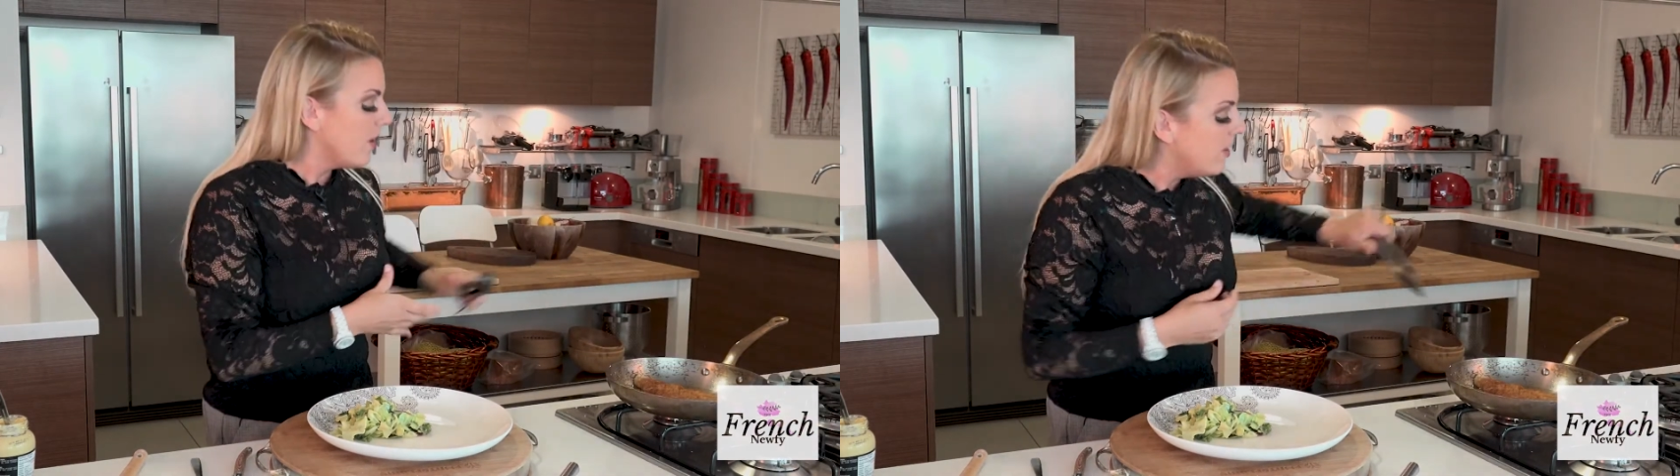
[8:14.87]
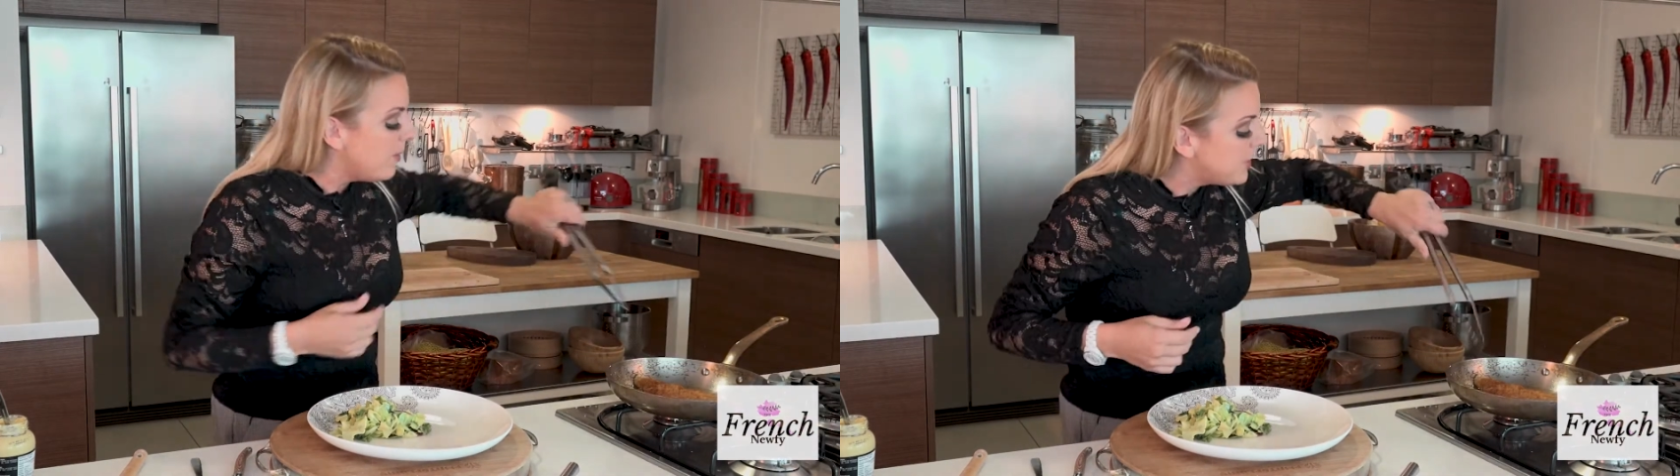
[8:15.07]

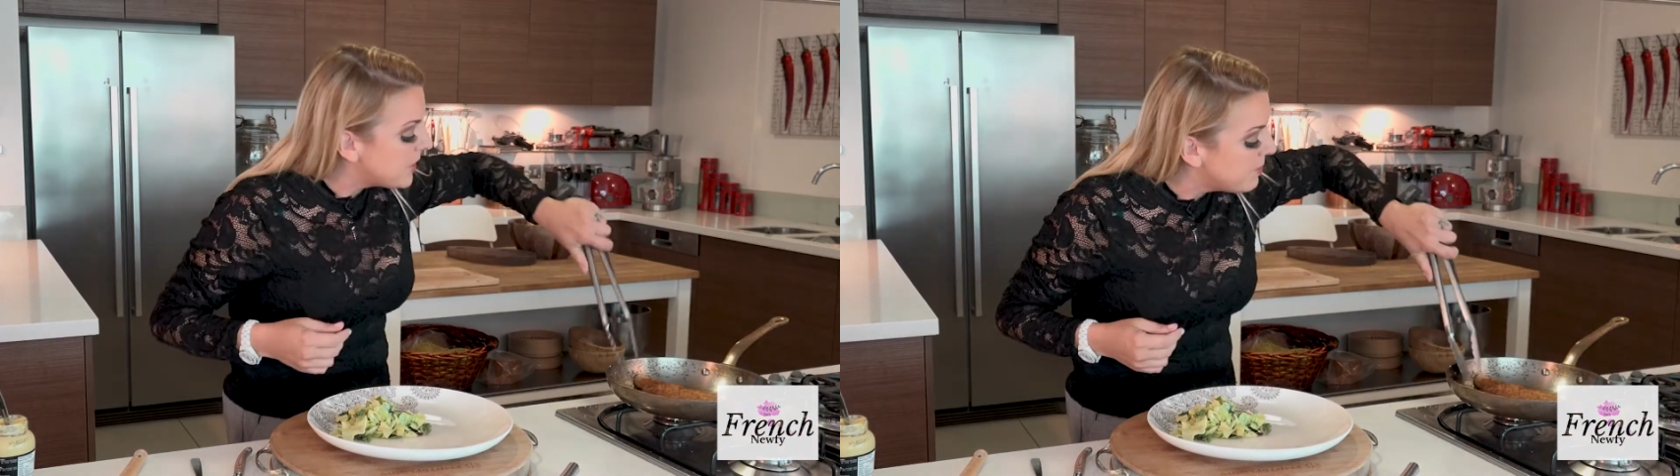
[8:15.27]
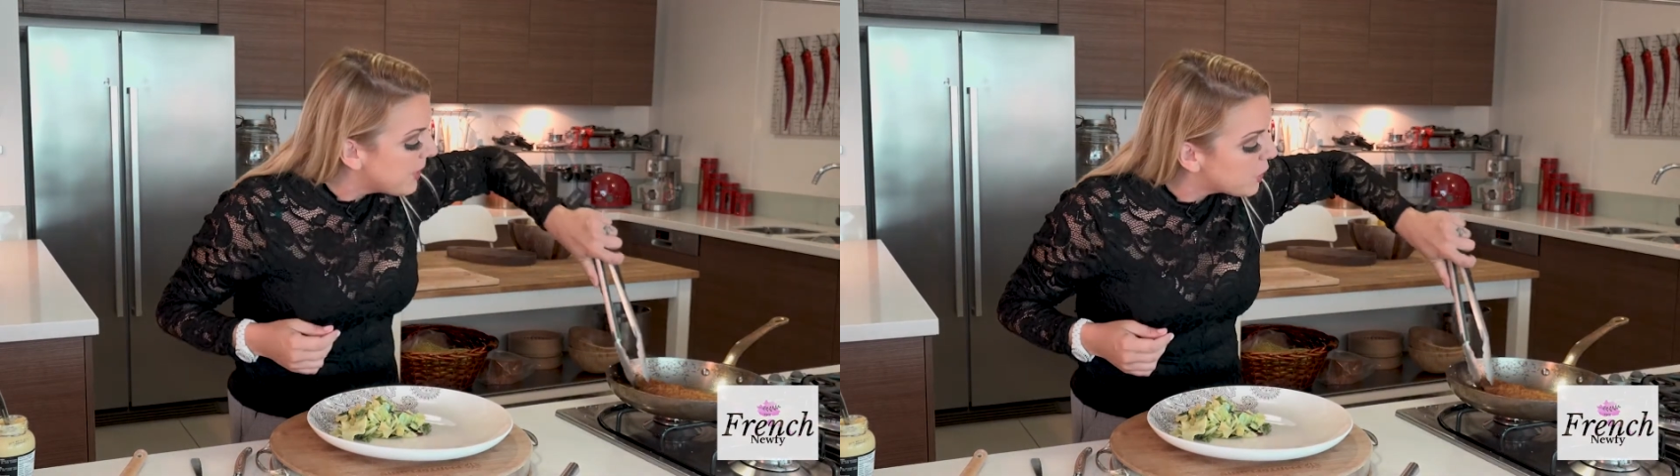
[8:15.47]
Let me
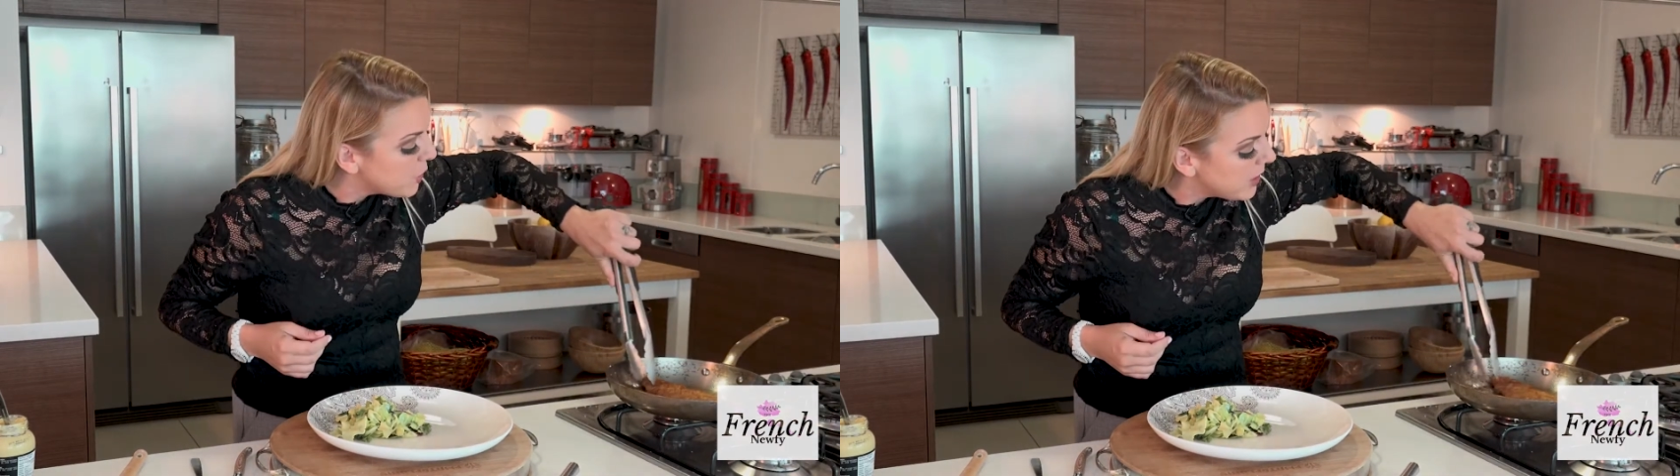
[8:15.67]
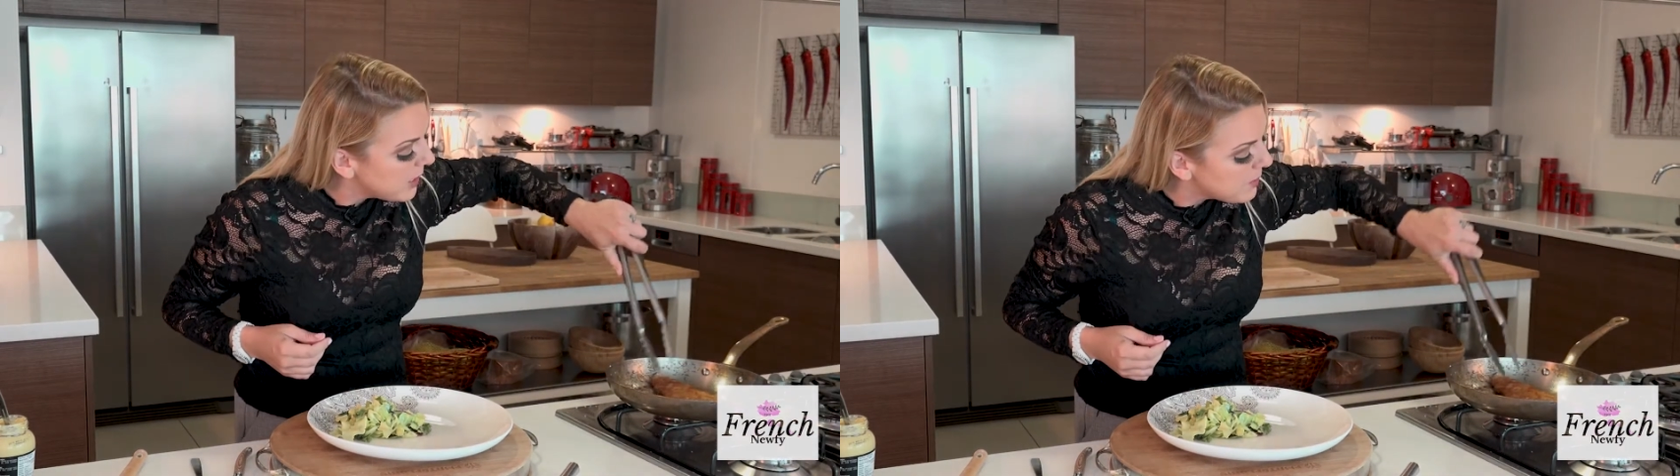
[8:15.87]
just make
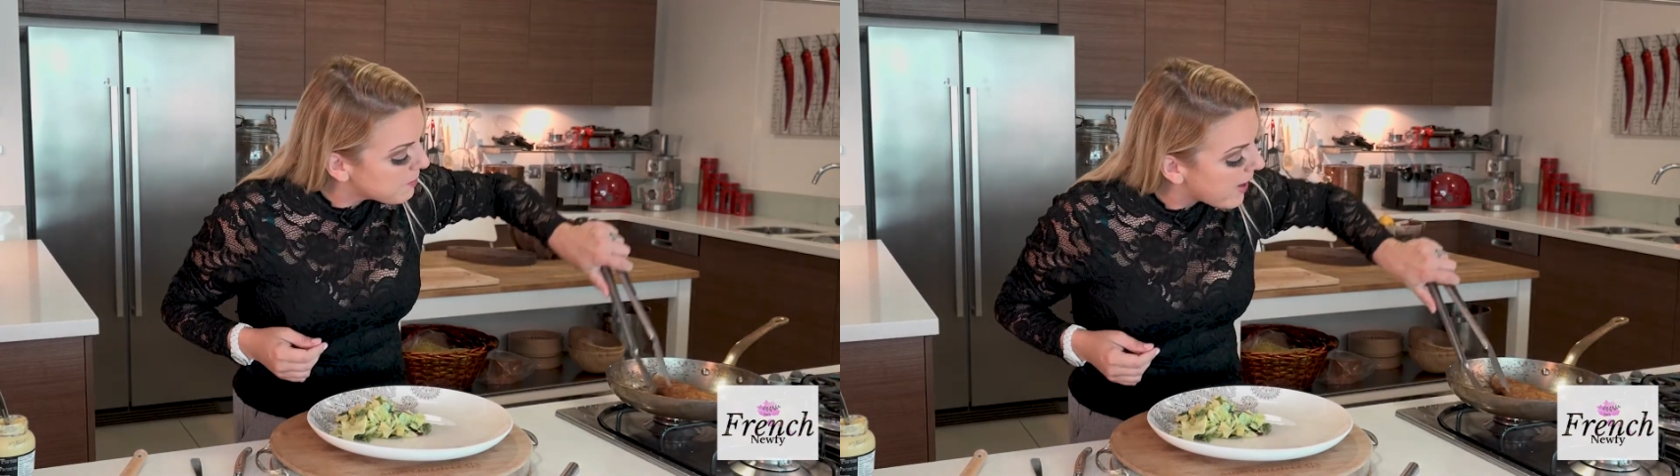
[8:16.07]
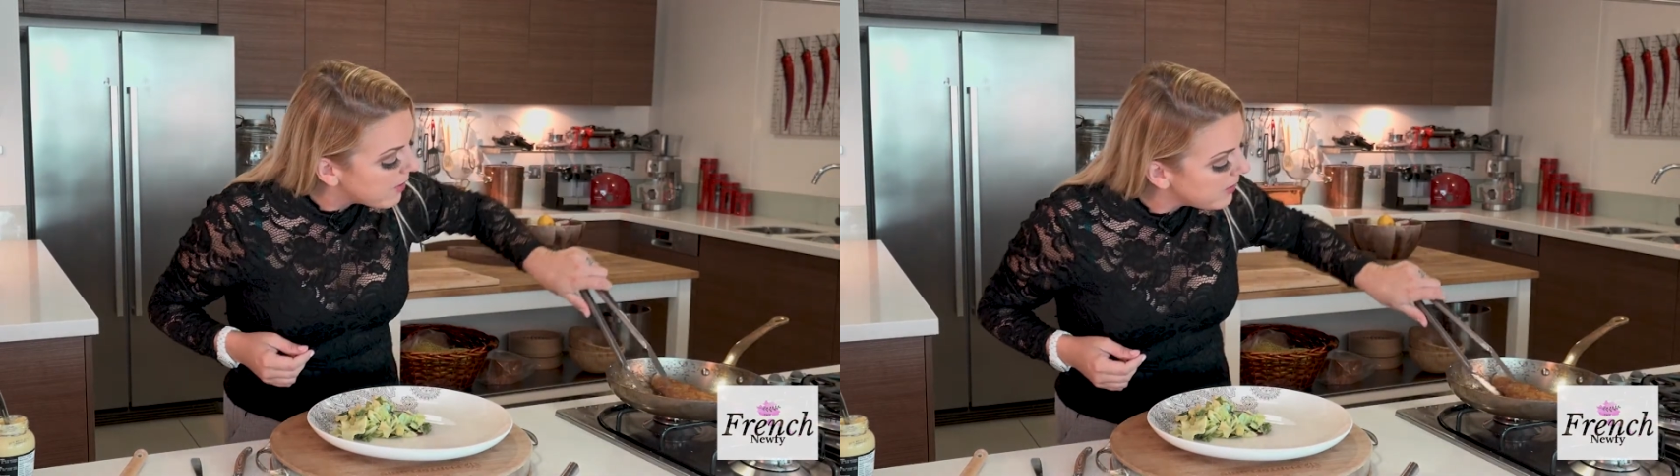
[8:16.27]
sure that
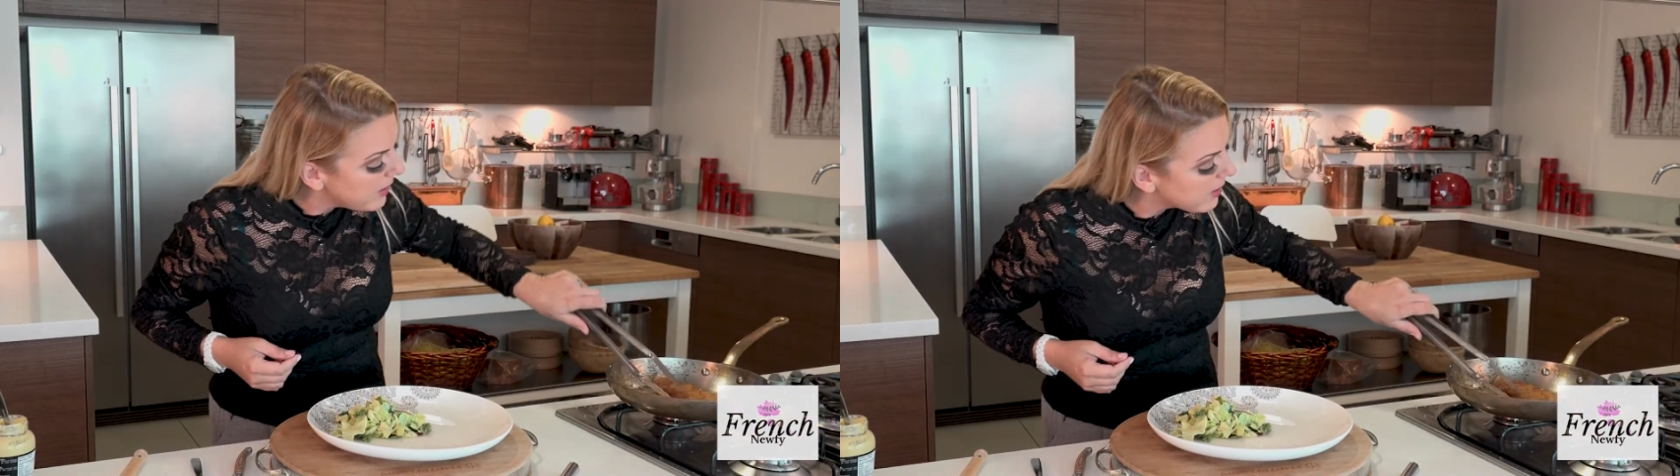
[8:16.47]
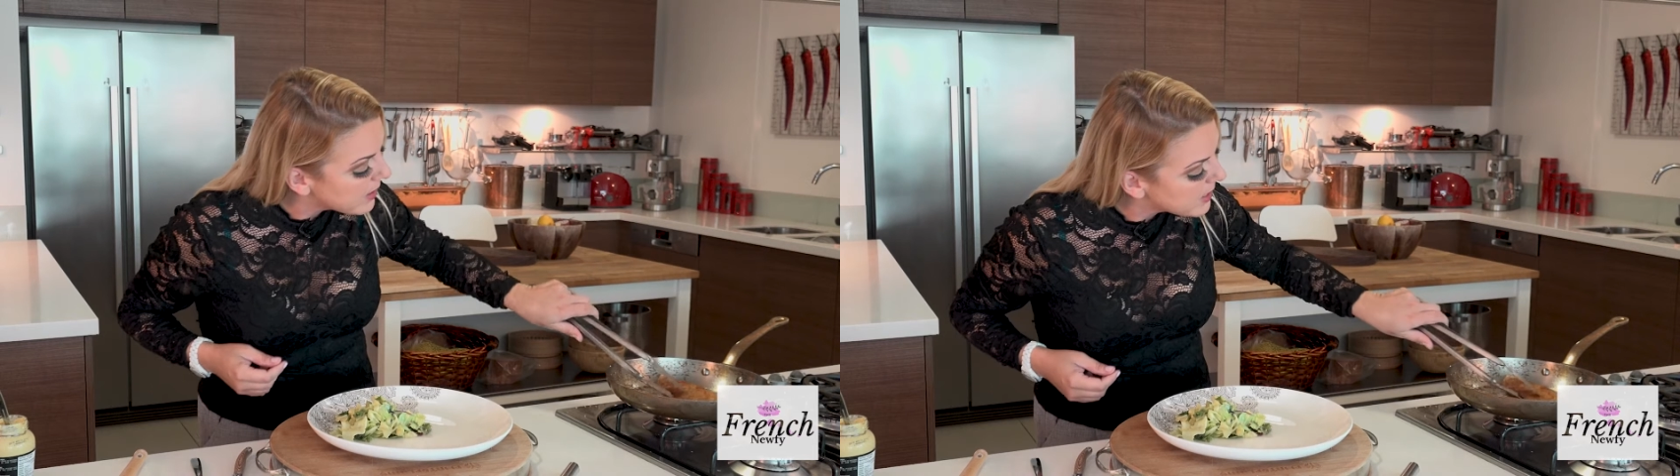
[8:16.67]
it's brown on
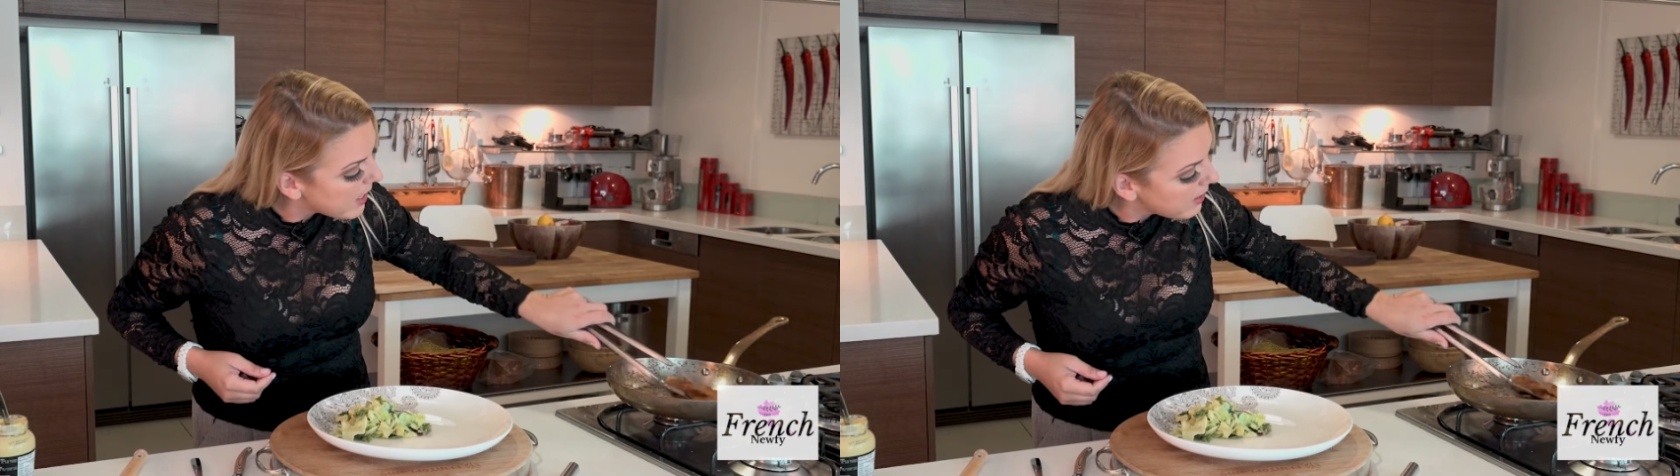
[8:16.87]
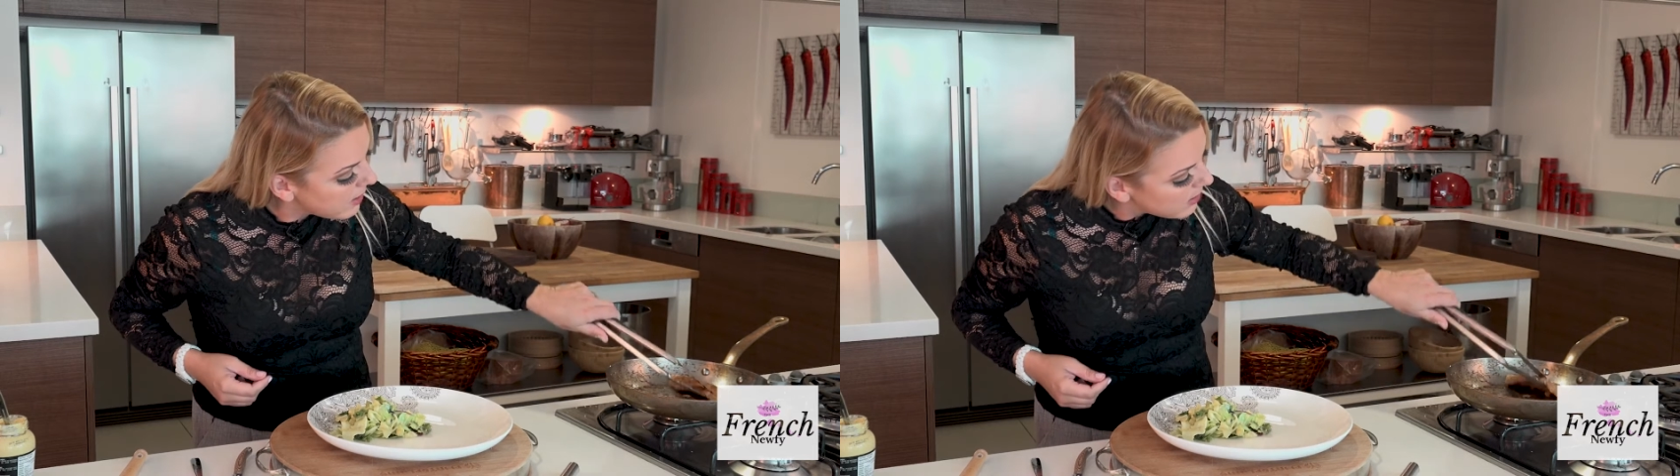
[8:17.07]
the other
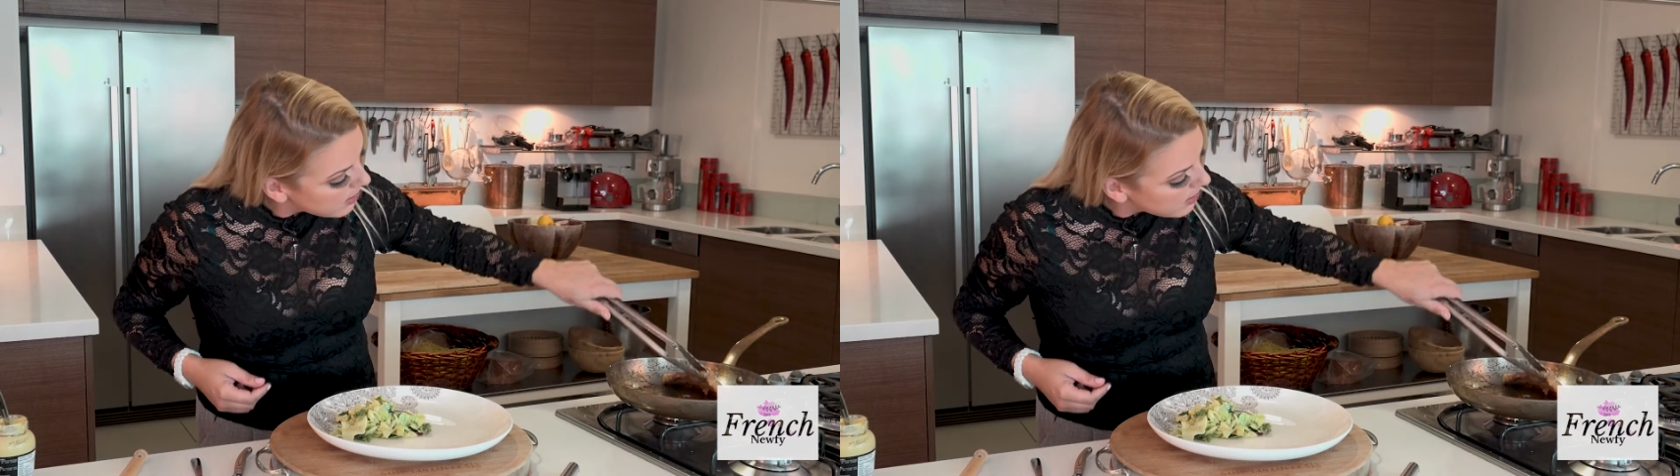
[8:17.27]
side.